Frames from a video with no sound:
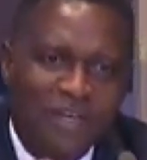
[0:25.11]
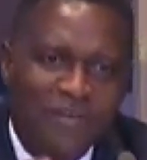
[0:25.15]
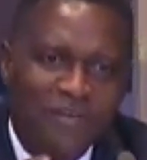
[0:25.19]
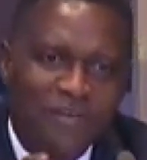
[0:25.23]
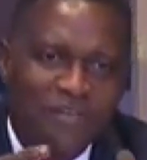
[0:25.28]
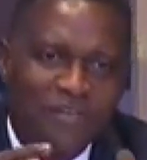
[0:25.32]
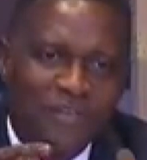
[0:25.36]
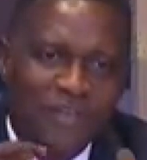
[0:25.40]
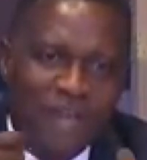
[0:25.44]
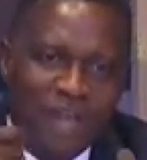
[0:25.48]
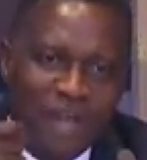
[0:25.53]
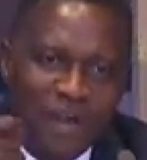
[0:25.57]

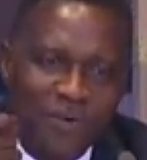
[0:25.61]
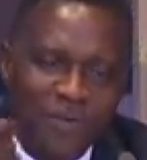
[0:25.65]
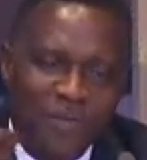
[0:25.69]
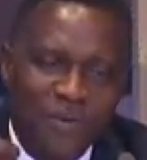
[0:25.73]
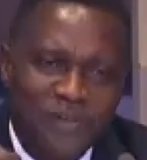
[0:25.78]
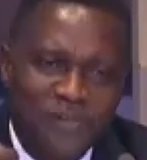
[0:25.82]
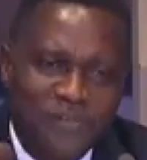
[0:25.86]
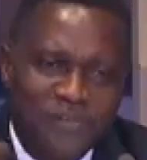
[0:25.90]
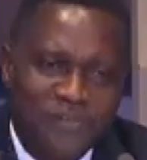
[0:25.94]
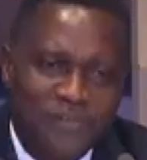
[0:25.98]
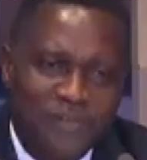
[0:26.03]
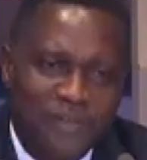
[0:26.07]
You see, I
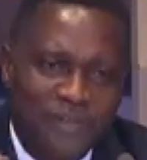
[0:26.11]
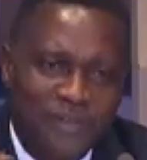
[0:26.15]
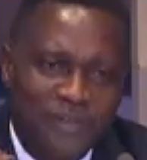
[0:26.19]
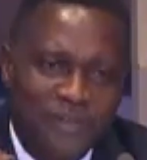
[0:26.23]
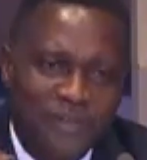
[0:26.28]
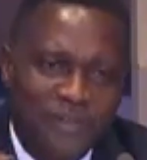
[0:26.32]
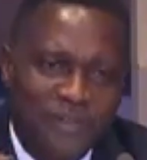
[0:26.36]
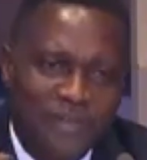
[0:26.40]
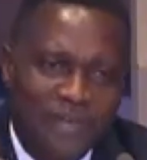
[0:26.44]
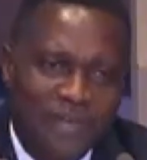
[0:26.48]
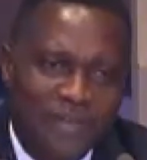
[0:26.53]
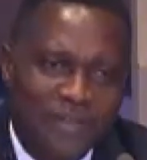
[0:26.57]
always
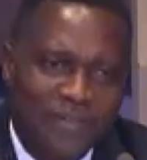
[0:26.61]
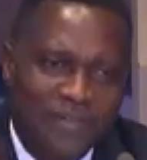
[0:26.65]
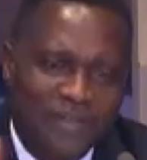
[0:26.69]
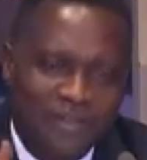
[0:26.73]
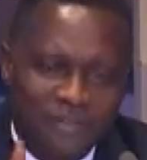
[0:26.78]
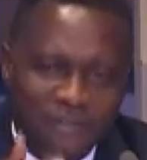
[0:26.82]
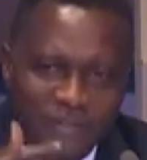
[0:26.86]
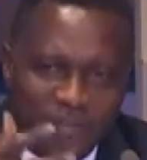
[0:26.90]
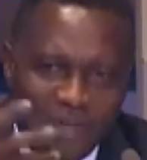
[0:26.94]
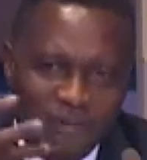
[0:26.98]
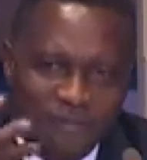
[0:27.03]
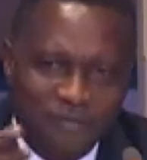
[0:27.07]
say that
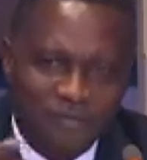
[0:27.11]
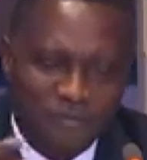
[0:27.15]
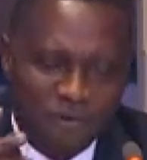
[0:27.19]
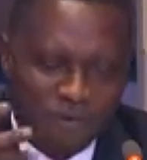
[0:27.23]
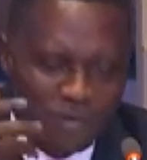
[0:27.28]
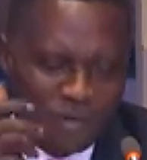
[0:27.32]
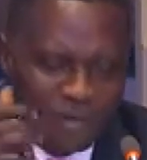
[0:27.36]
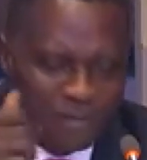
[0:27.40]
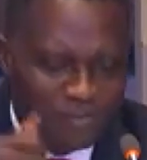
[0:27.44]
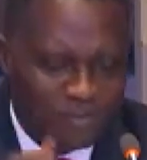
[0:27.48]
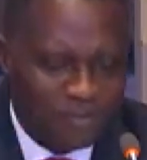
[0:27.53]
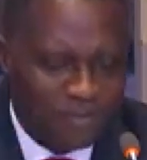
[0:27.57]

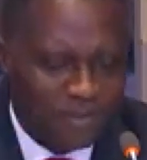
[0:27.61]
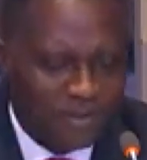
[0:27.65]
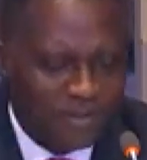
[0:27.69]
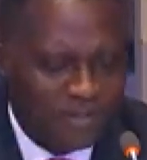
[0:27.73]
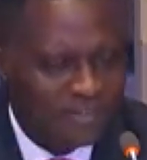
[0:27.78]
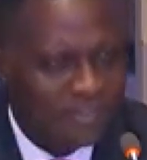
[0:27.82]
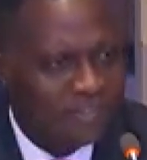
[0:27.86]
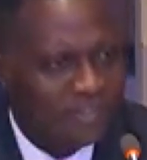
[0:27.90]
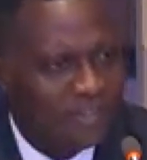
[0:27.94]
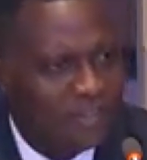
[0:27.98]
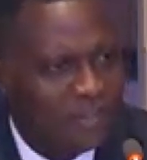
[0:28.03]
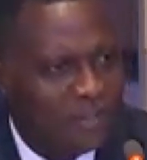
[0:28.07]
from my
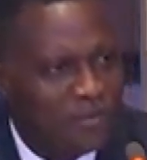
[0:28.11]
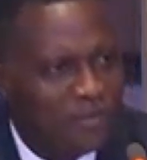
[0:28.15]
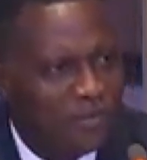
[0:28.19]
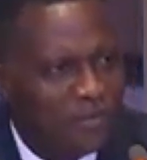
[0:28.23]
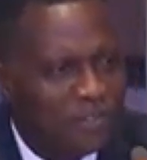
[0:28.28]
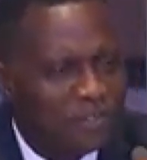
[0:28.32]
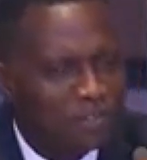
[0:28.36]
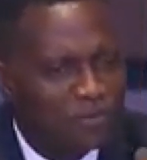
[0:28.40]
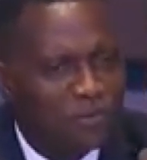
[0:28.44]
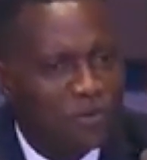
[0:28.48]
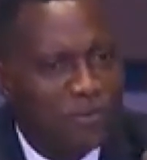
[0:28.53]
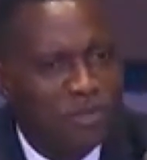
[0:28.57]
experience in the
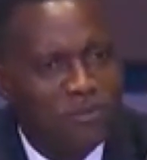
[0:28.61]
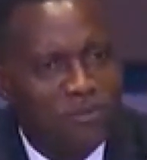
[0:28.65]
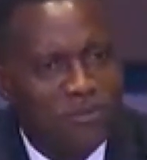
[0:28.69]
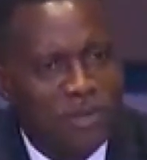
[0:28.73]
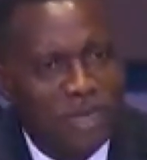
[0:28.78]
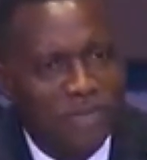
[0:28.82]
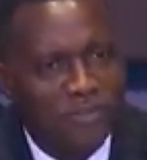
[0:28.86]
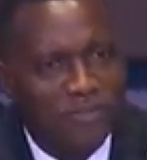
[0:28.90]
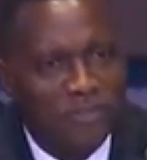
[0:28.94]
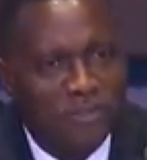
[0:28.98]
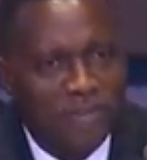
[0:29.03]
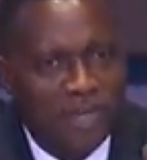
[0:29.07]
US going
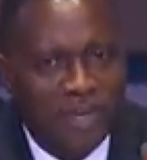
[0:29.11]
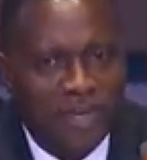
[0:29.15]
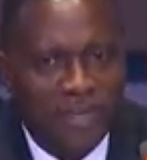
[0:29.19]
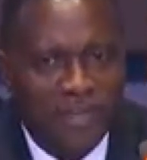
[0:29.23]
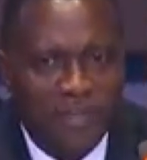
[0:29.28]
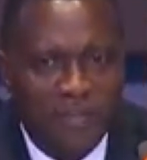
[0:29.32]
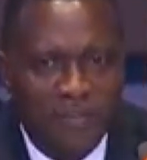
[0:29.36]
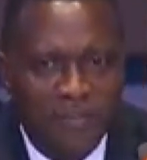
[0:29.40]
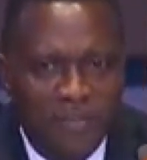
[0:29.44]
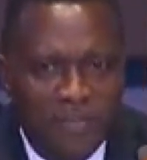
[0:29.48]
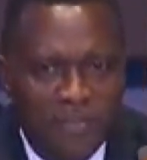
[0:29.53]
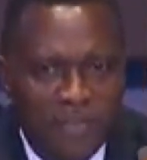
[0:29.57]
back to
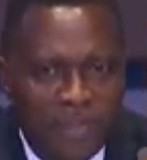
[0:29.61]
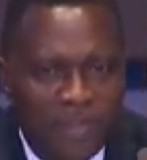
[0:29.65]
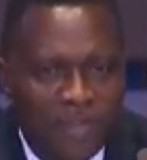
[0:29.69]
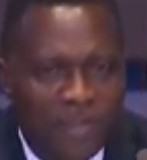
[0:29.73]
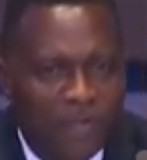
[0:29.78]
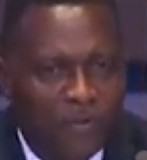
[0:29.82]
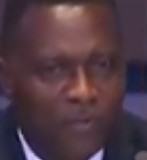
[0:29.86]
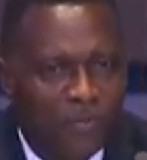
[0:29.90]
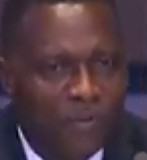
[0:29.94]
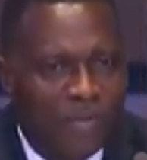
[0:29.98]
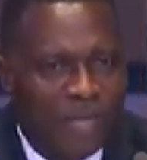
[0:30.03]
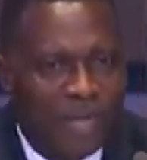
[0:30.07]
Ghana,
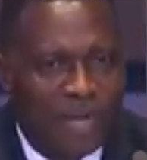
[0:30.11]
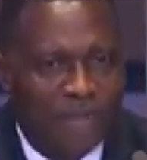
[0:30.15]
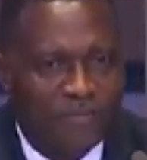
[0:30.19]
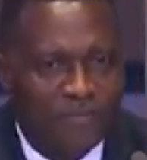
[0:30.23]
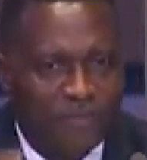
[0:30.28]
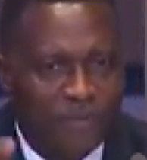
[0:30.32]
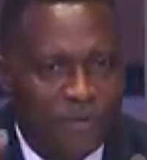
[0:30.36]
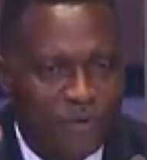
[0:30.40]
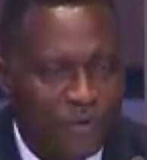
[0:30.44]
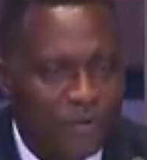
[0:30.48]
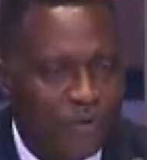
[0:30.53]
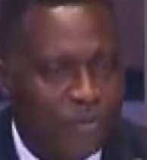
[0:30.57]
we have
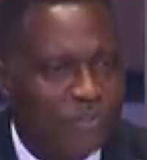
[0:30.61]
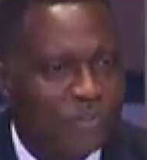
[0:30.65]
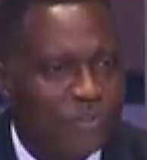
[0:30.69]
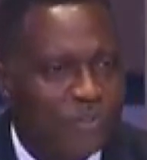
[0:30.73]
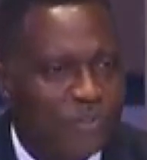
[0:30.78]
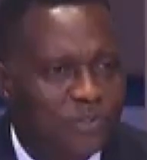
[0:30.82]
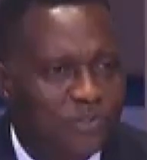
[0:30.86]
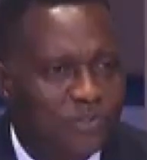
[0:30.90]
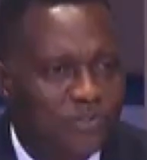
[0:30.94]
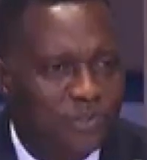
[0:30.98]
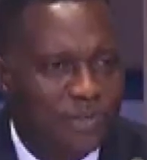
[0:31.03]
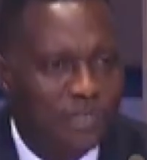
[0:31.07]
good
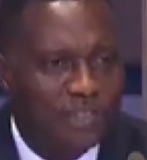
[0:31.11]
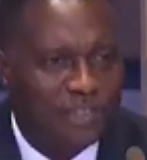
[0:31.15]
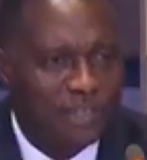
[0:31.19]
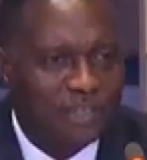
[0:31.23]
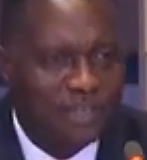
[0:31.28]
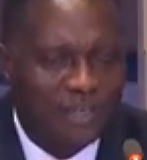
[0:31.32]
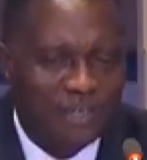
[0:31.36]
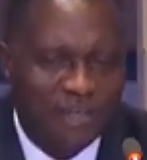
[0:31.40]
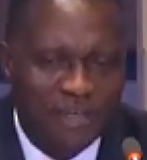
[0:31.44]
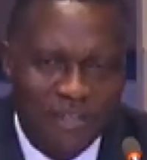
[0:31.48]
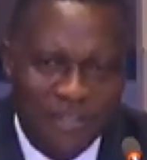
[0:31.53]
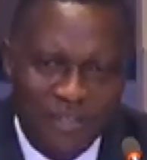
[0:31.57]
children
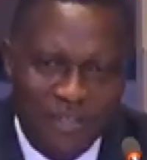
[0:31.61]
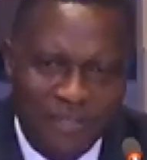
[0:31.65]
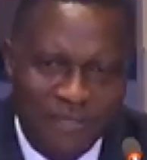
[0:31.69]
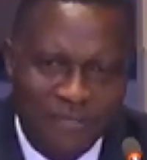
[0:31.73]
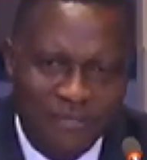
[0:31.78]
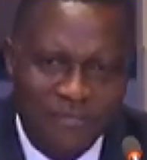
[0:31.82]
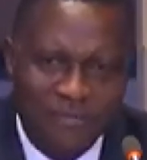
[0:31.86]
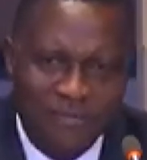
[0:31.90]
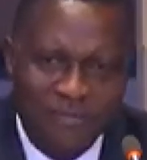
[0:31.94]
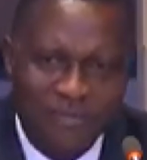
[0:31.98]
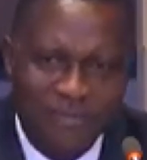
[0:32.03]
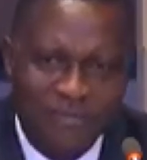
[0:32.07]
in Ghana,
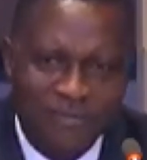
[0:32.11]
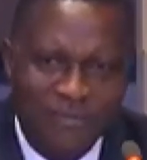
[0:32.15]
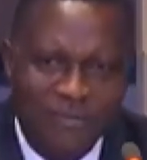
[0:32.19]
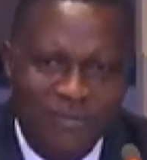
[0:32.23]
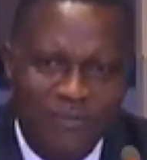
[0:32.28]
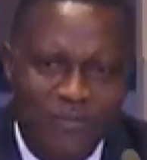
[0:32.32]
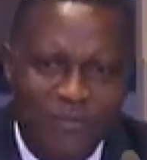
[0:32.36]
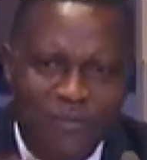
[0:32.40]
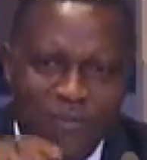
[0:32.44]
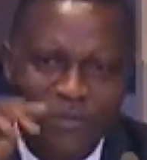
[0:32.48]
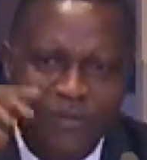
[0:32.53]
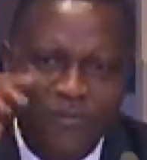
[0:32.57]

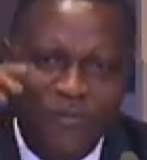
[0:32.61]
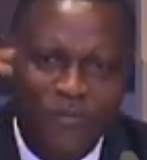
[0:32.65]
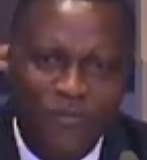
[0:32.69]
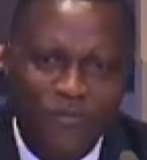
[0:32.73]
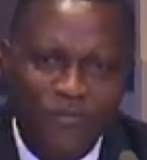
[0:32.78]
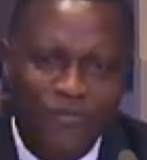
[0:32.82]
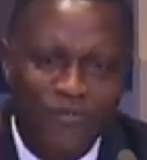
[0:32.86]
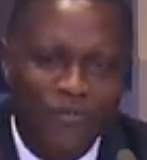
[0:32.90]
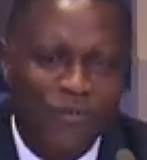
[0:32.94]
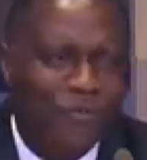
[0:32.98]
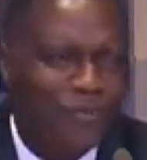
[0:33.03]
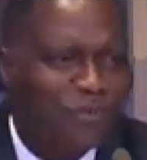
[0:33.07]
so